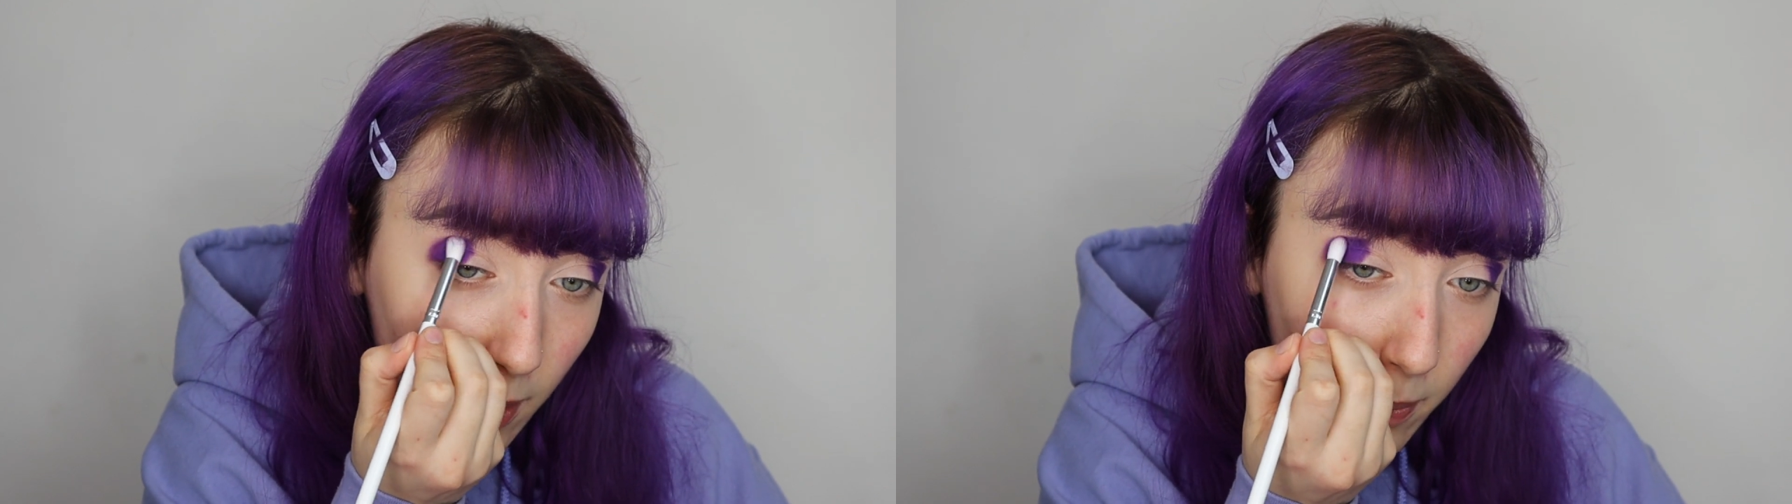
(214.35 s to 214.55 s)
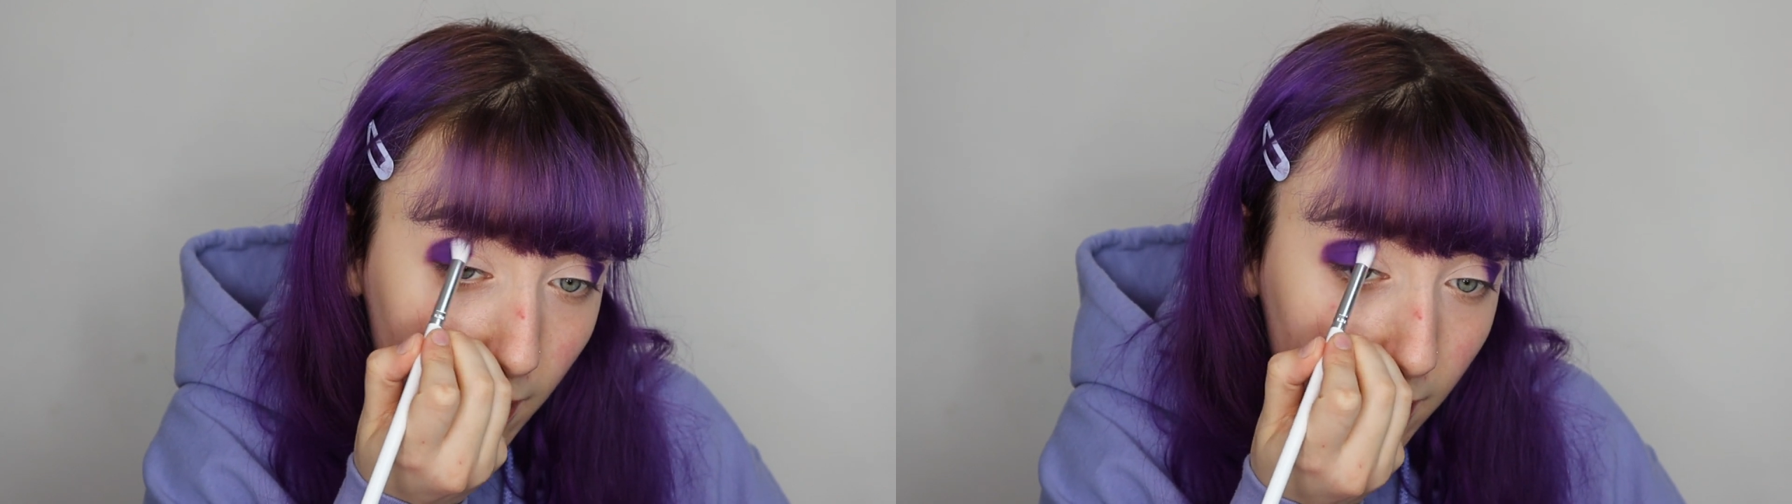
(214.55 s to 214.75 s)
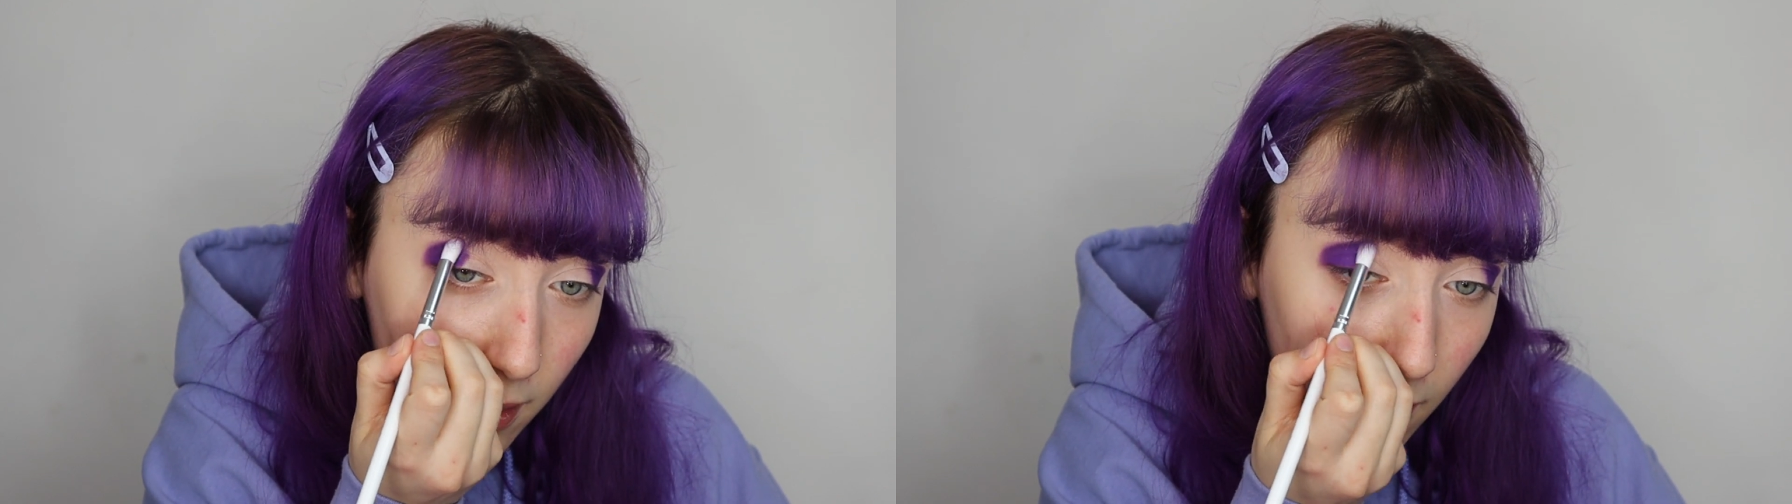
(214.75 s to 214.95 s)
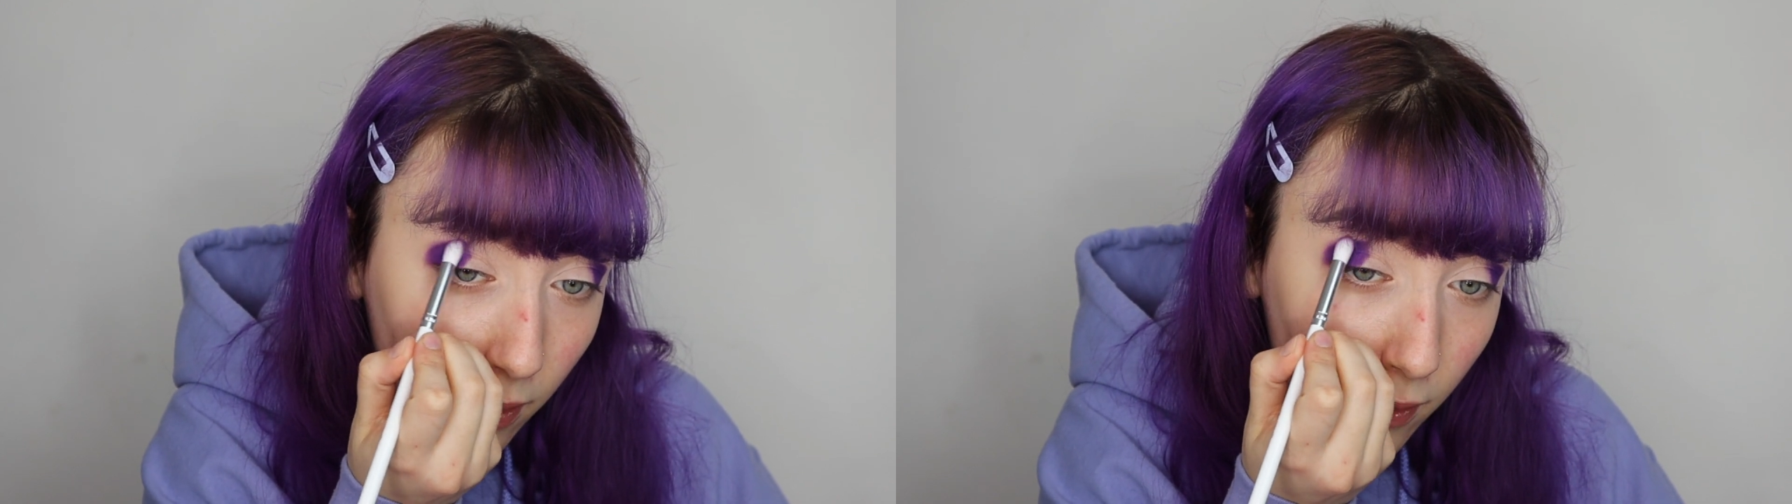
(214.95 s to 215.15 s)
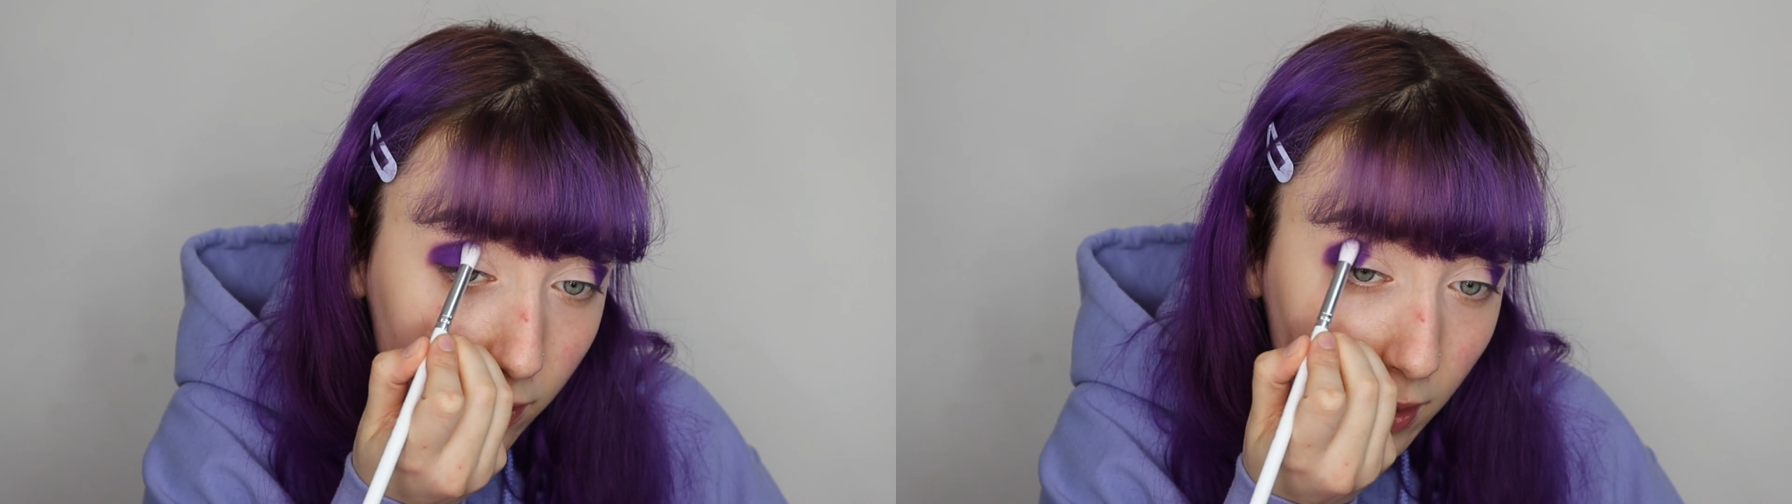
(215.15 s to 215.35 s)
blend
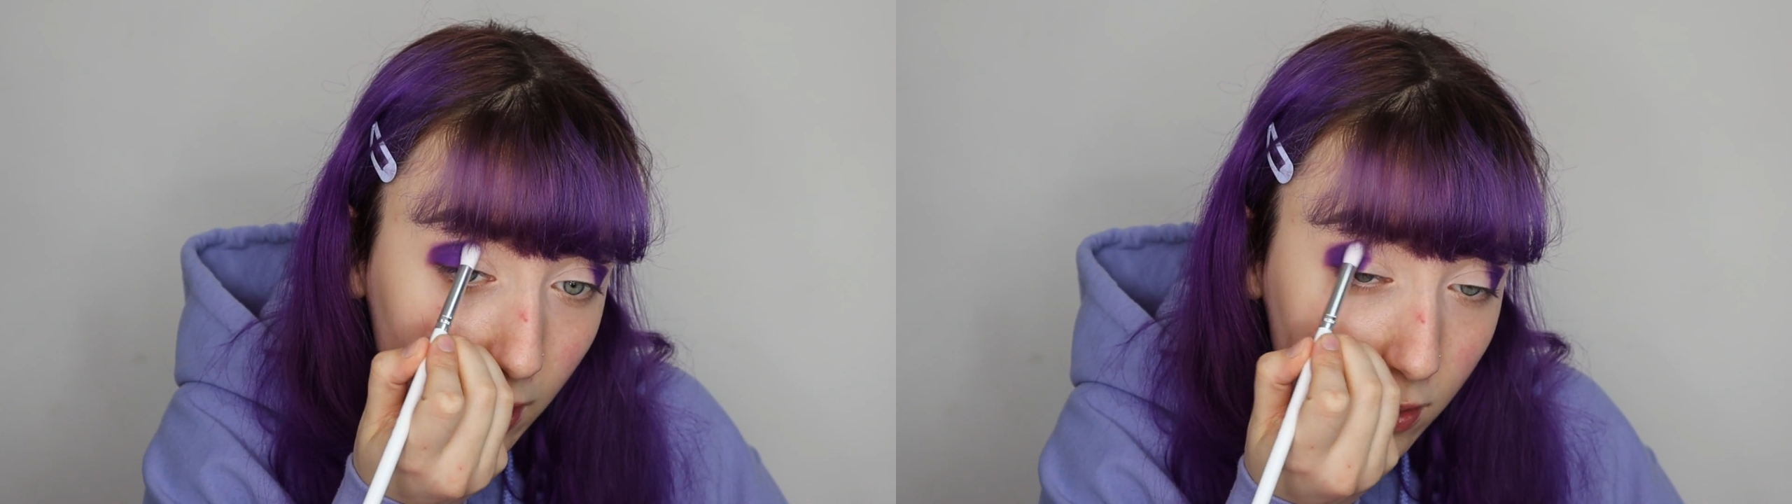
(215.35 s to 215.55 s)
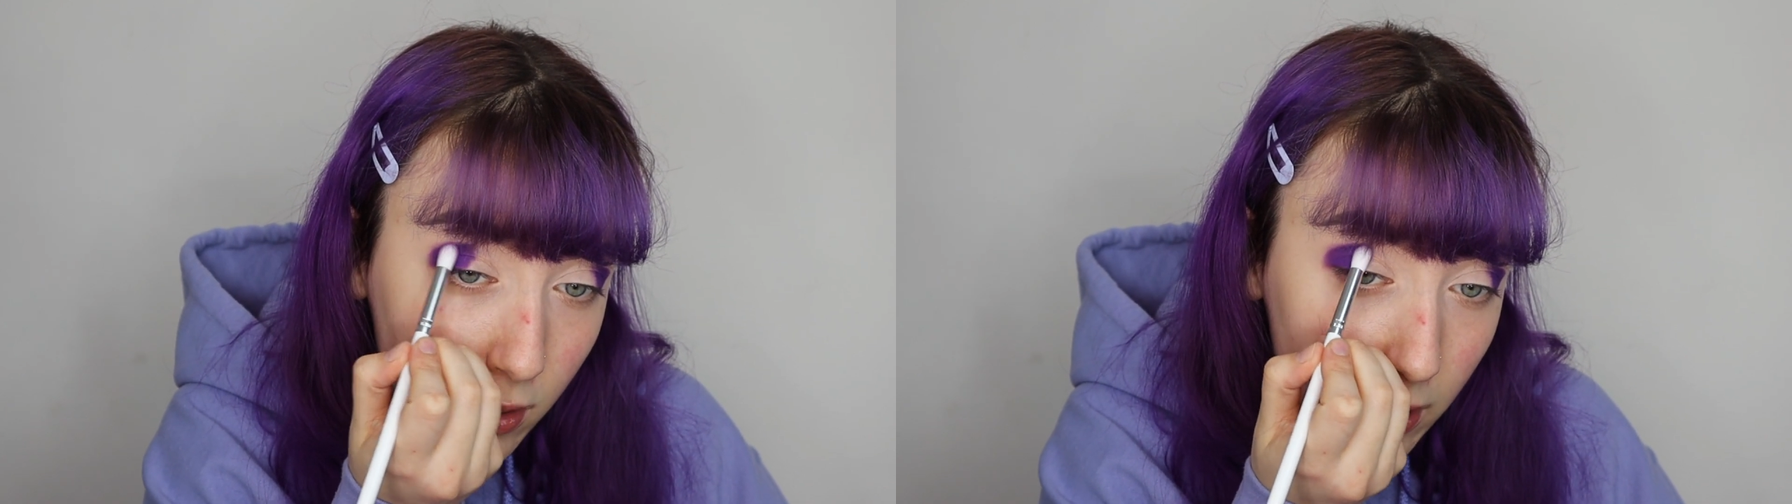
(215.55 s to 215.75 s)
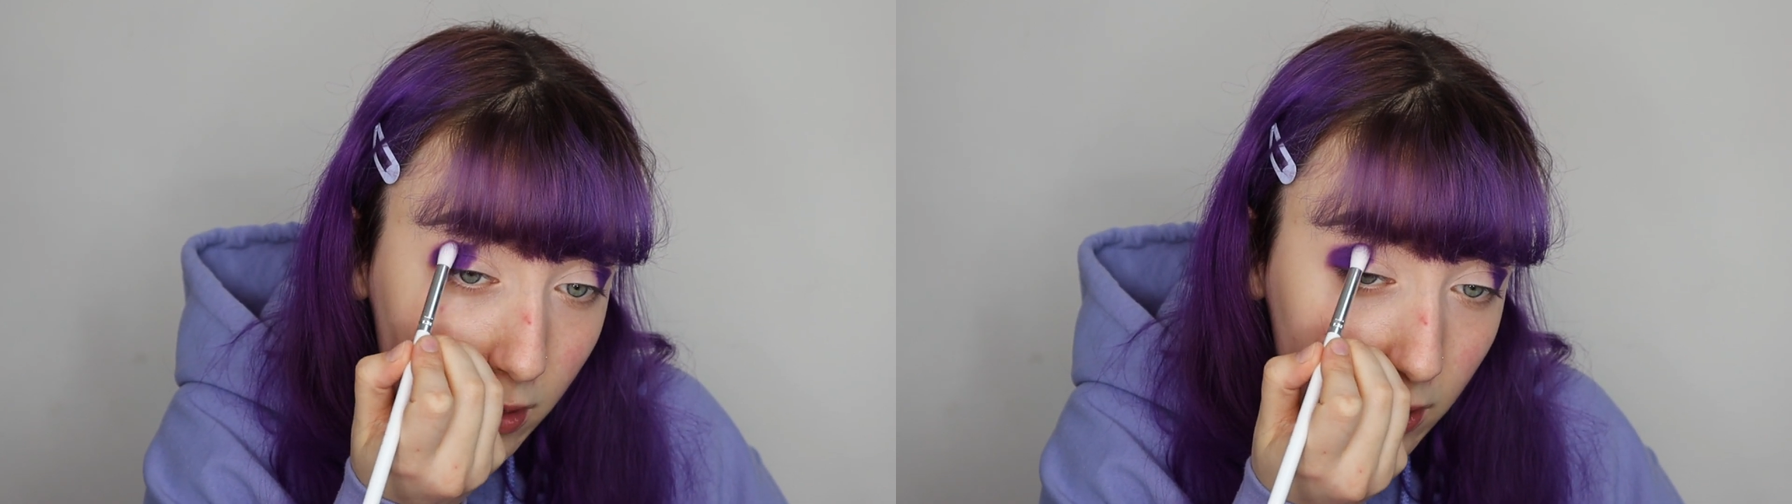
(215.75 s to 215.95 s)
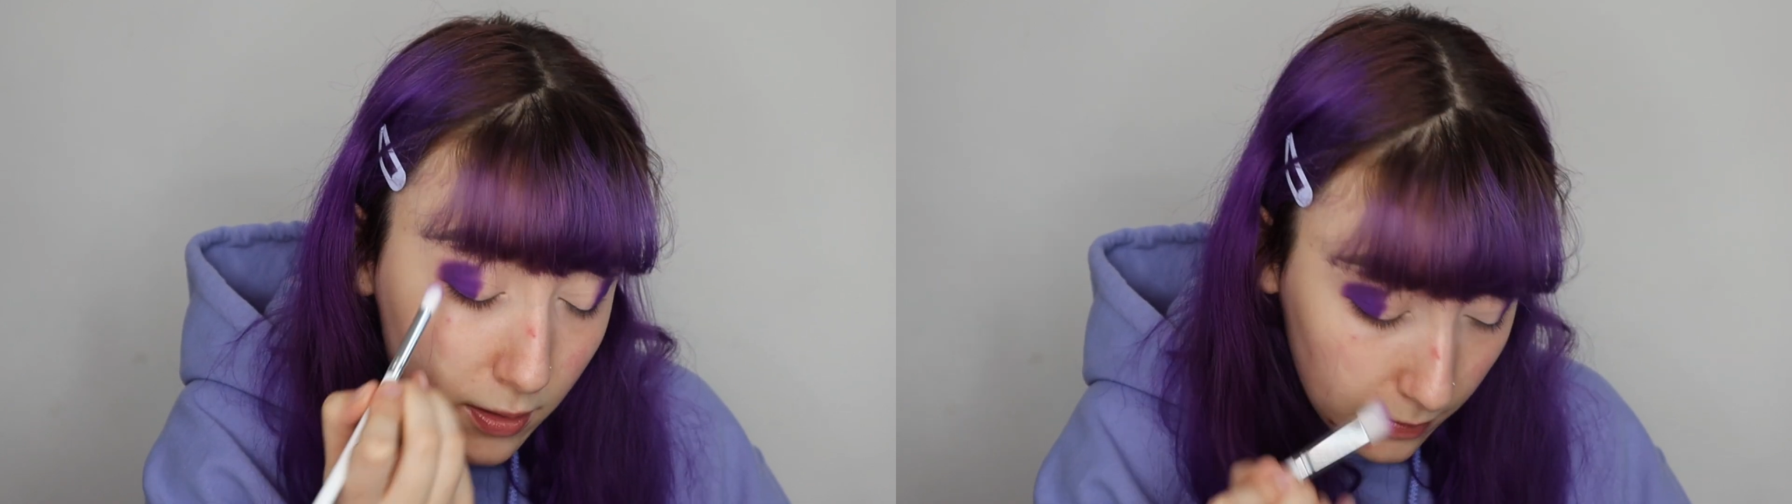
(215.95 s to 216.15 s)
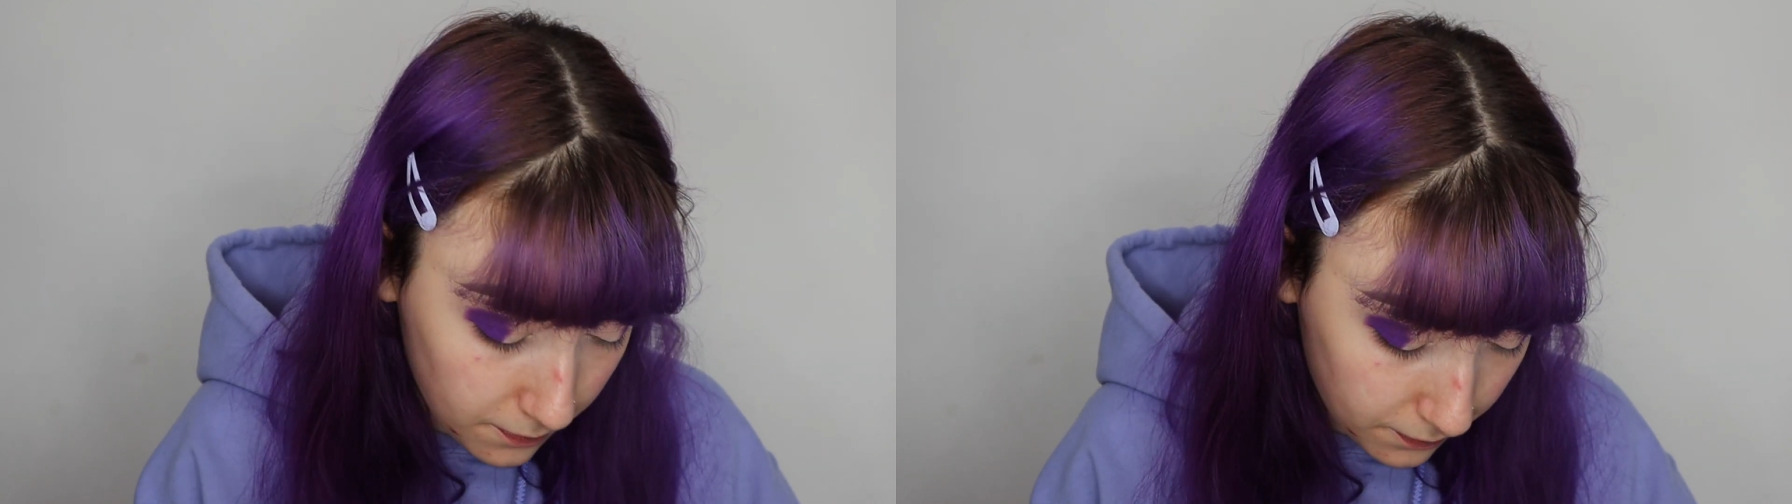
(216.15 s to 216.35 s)
out those edges.